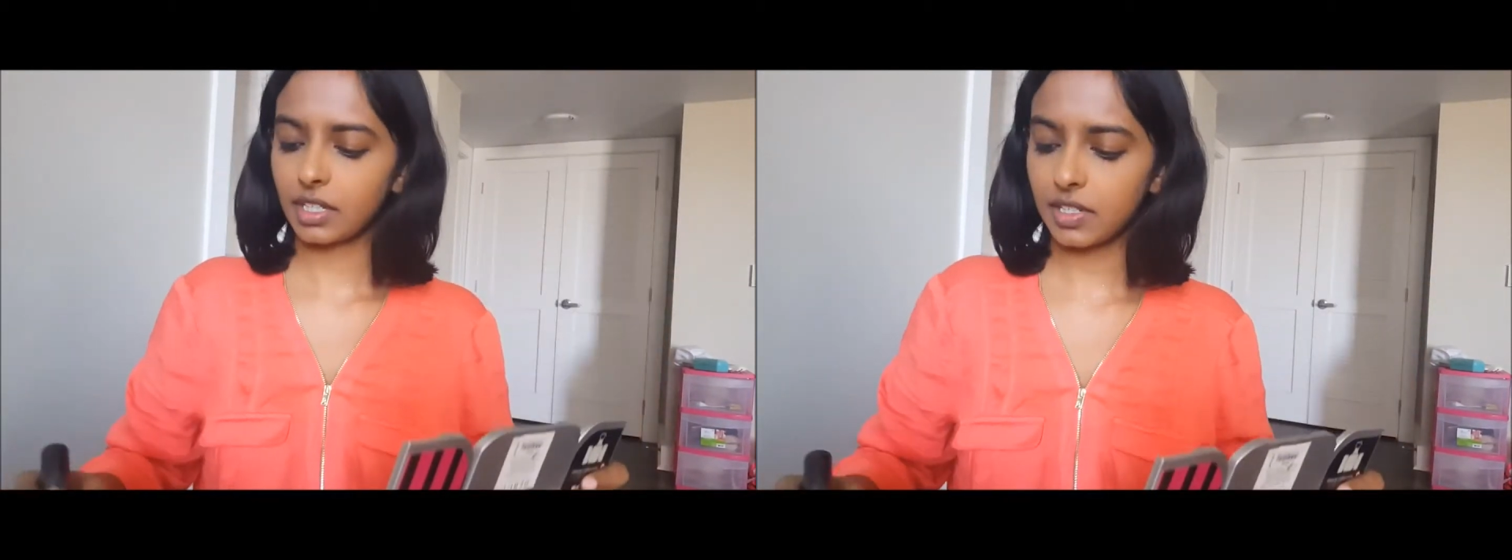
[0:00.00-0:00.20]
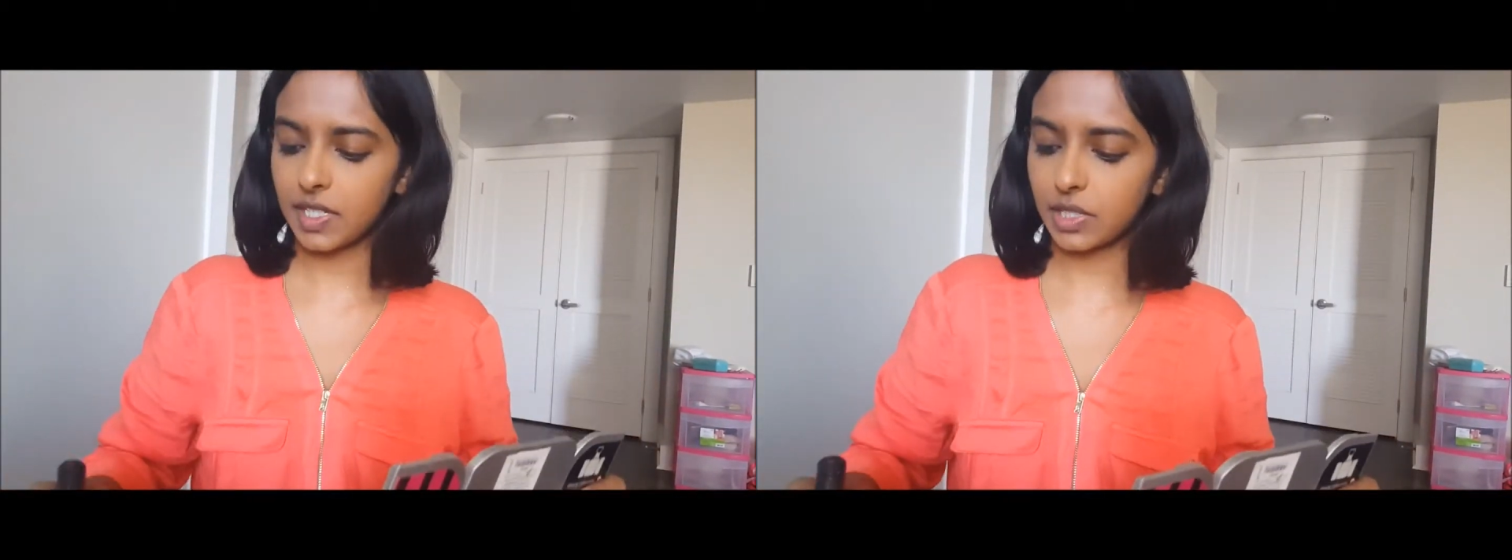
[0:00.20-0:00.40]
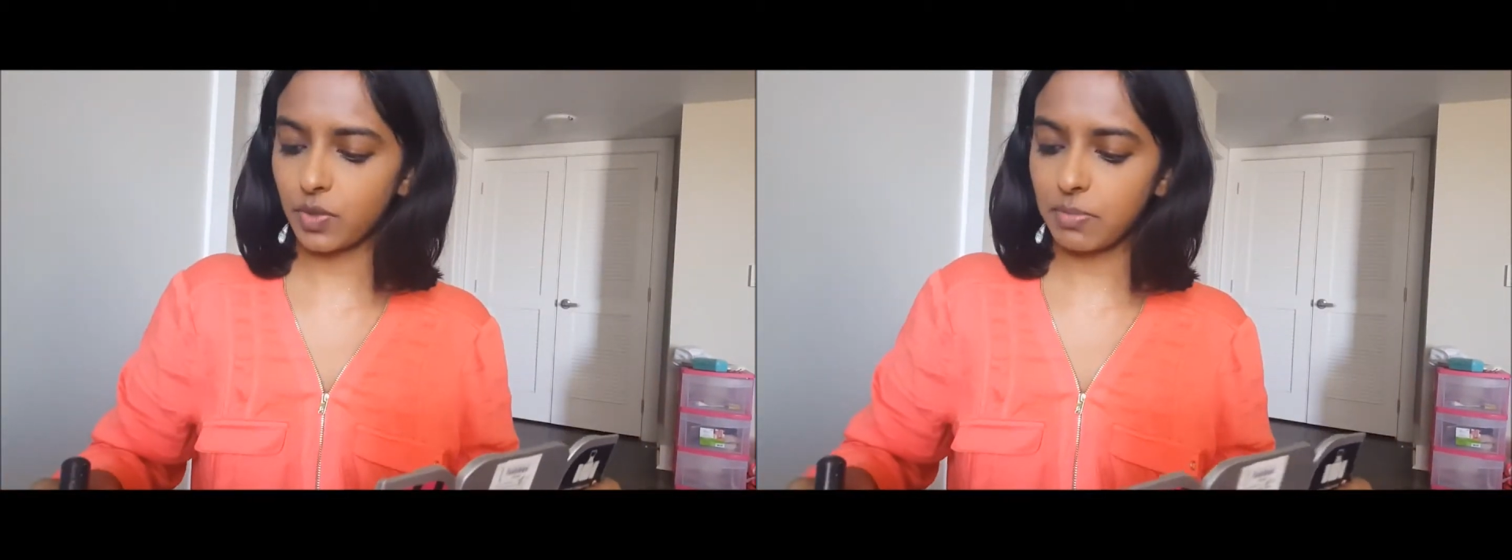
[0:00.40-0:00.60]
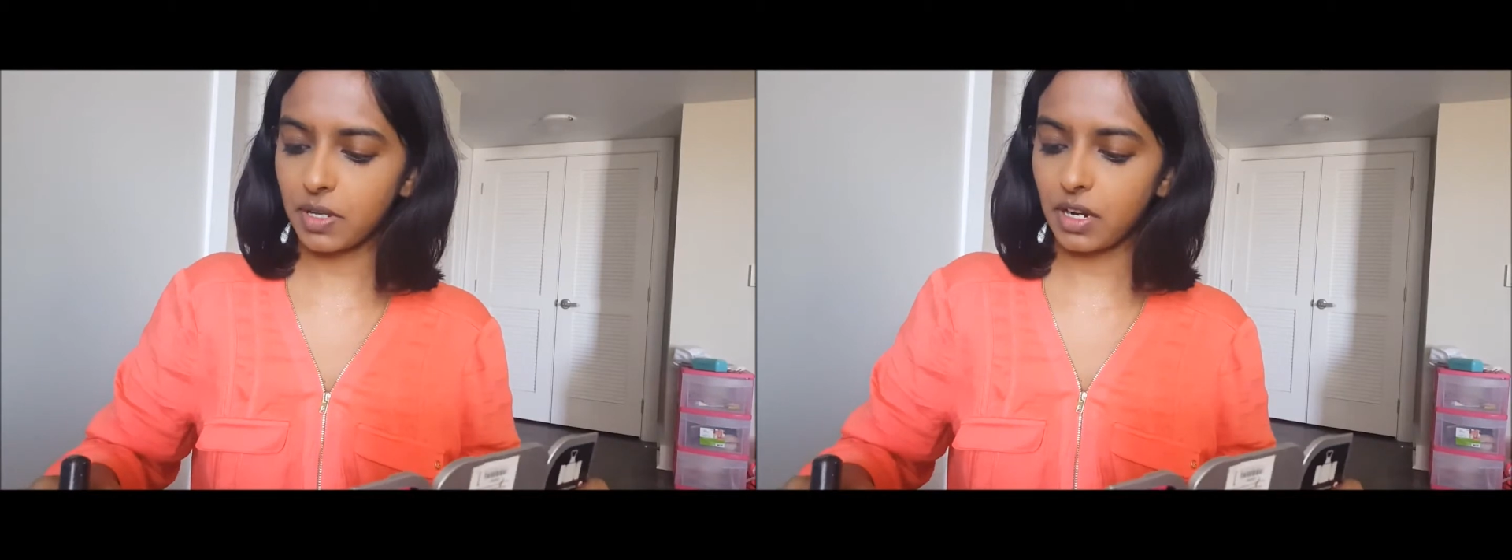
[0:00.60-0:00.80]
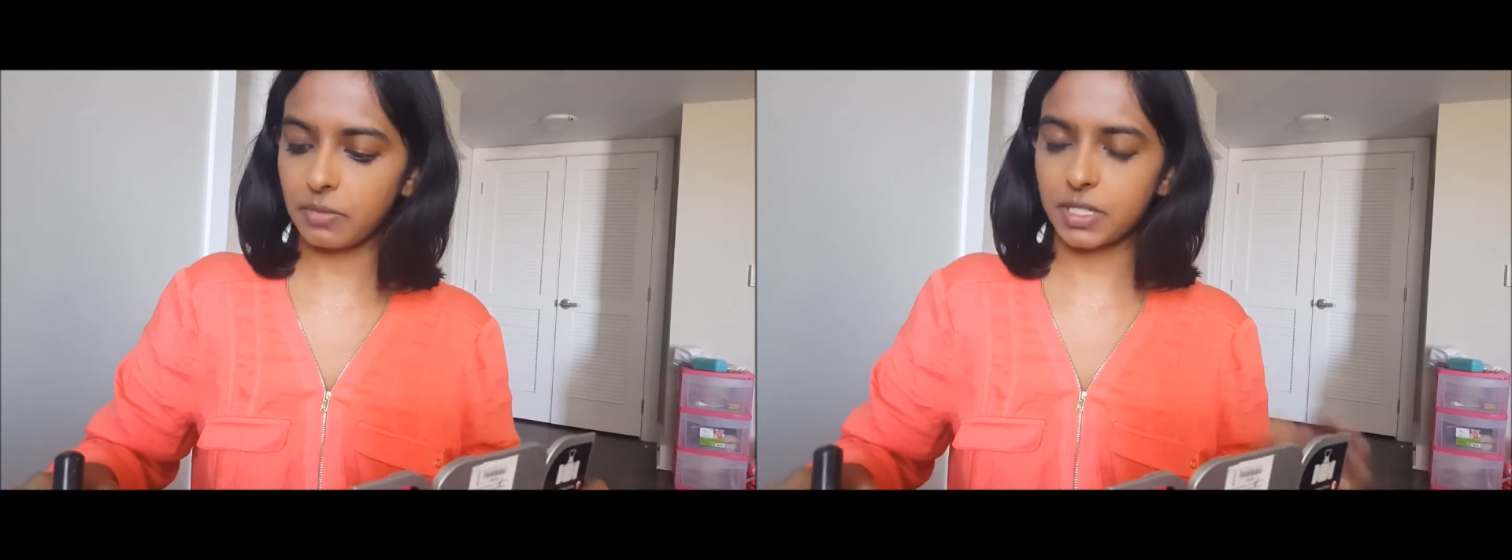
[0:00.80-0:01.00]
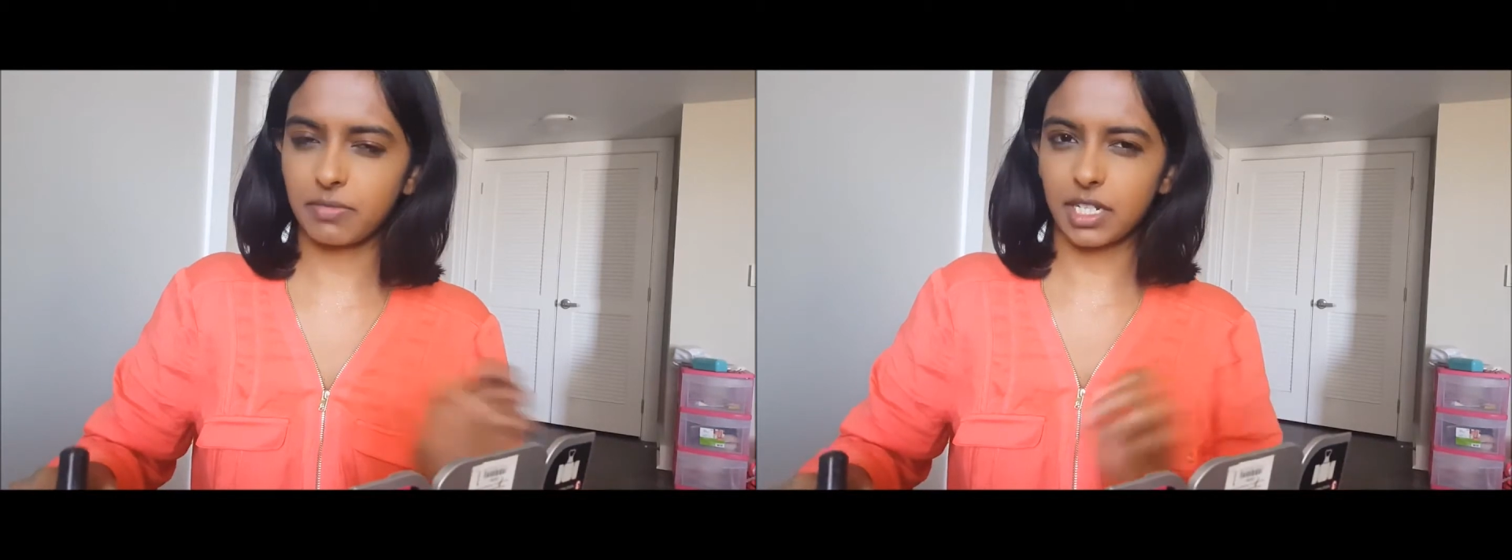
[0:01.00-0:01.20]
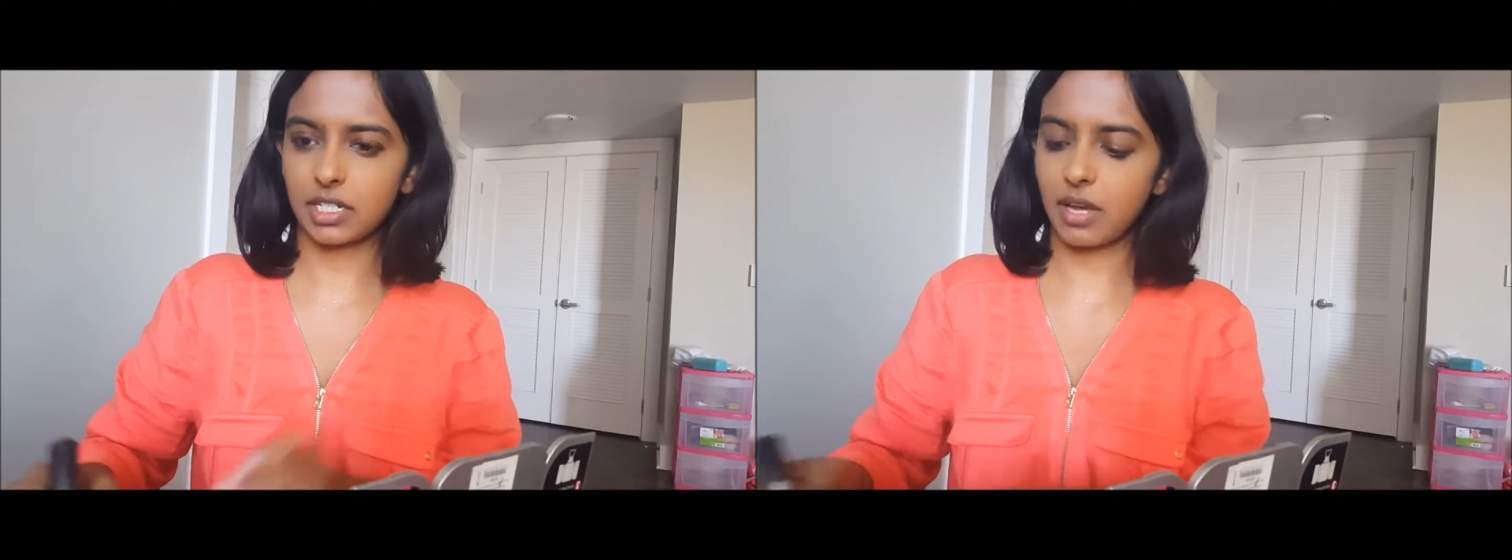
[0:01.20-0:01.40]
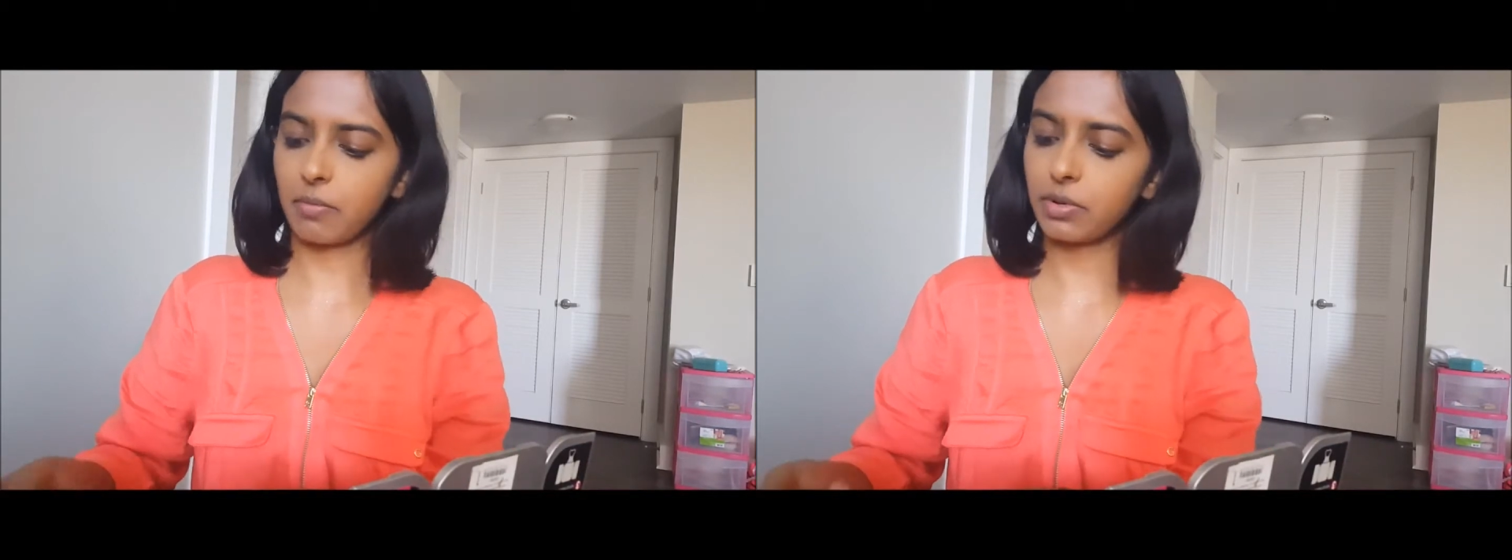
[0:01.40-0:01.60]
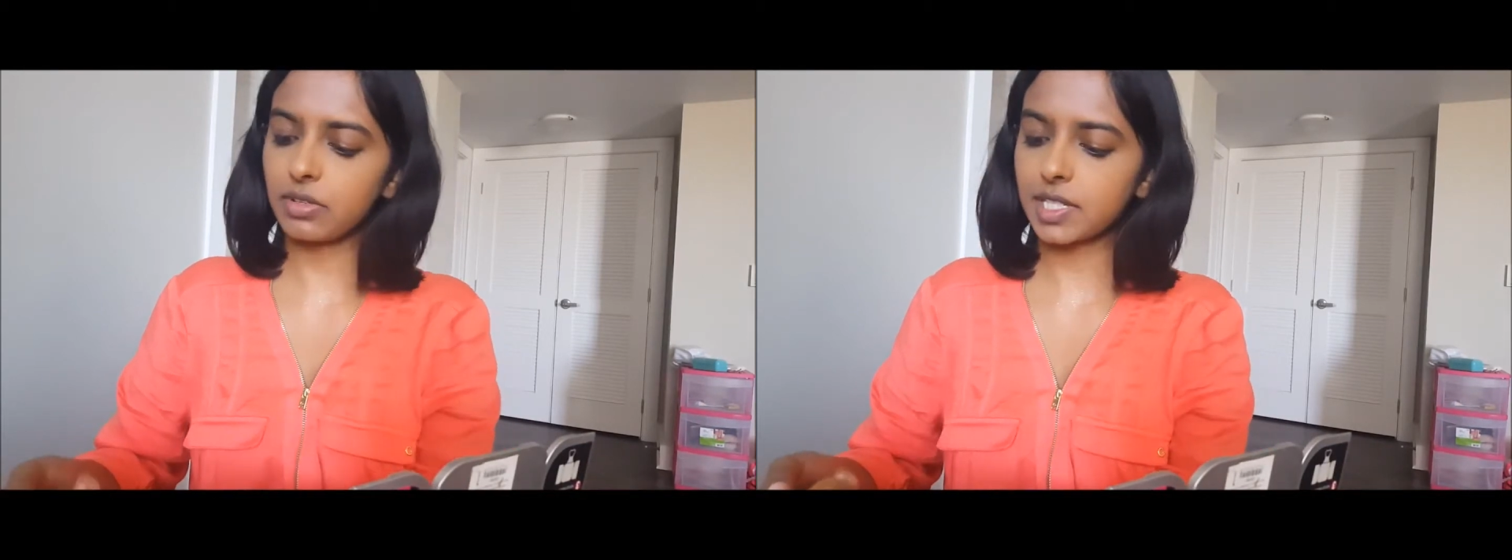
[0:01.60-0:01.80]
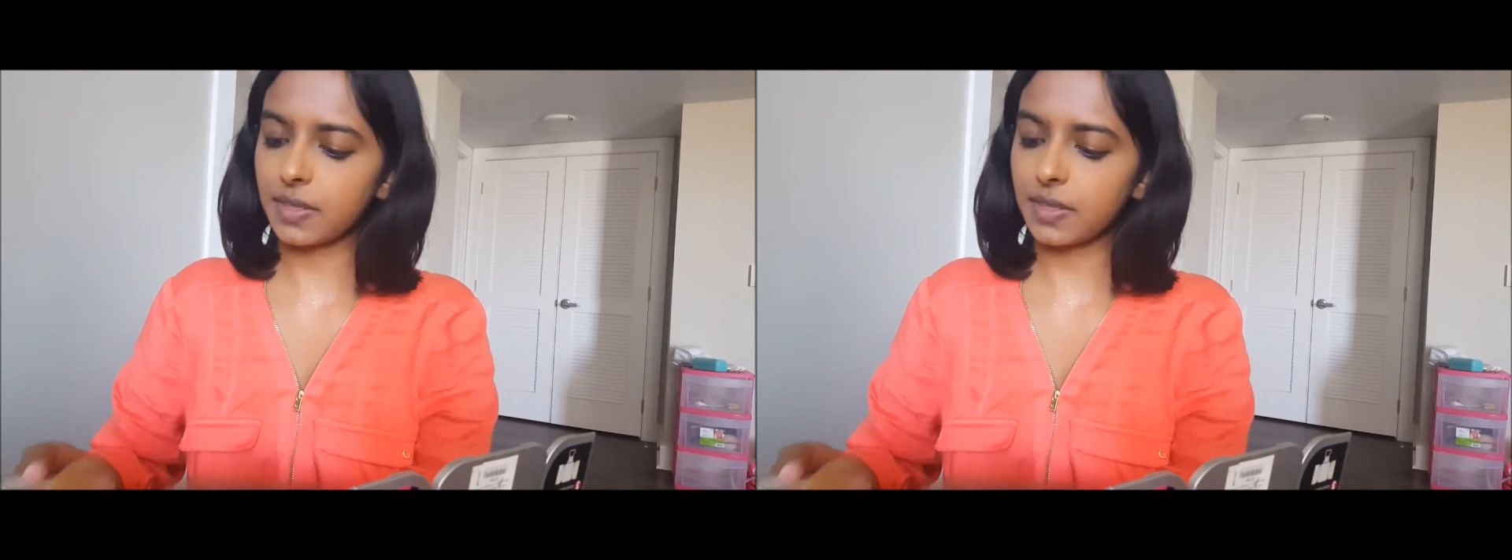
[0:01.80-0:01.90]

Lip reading: I sweep it up to my temples.